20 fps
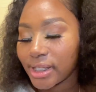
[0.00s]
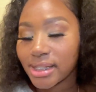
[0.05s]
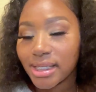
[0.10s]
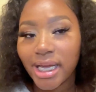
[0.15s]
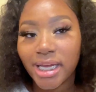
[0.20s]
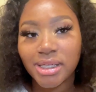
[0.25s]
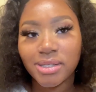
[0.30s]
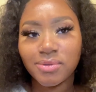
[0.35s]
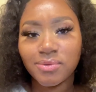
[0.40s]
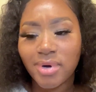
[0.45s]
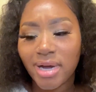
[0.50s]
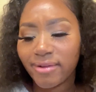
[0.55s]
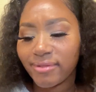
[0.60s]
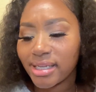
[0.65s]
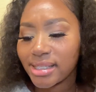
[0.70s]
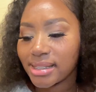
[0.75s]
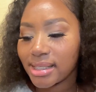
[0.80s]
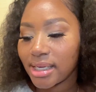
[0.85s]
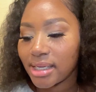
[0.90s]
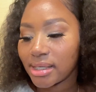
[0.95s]
I do have a
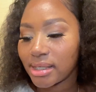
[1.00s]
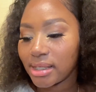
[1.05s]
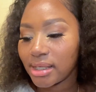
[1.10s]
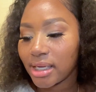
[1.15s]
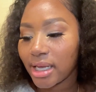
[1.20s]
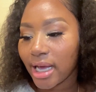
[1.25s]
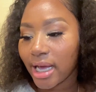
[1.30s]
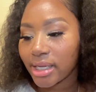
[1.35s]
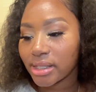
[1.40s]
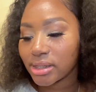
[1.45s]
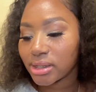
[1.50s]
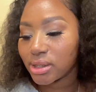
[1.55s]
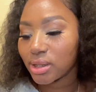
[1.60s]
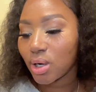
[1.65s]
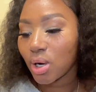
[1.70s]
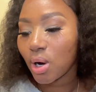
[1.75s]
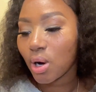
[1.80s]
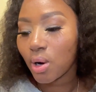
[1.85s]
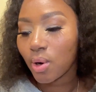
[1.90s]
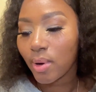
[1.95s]
technique as to
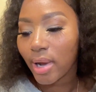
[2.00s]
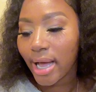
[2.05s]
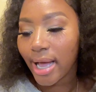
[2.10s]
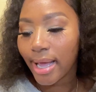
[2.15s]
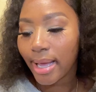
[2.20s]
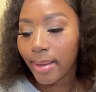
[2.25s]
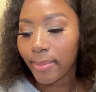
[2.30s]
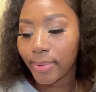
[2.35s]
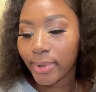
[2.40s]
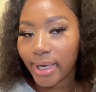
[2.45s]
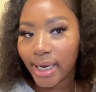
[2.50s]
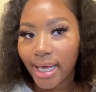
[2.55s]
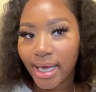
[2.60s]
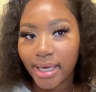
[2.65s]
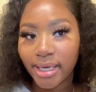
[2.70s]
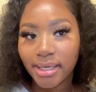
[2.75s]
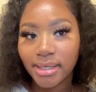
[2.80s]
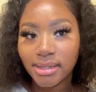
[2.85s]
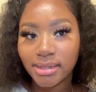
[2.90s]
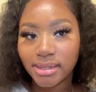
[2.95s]
how I apply
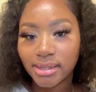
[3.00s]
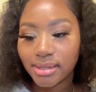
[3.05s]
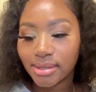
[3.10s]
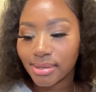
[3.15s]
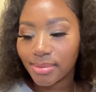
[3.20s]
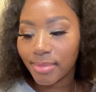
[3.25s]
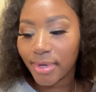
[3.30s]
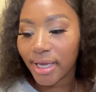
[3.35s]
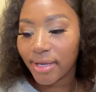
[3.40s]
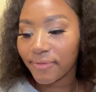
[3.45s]
it to my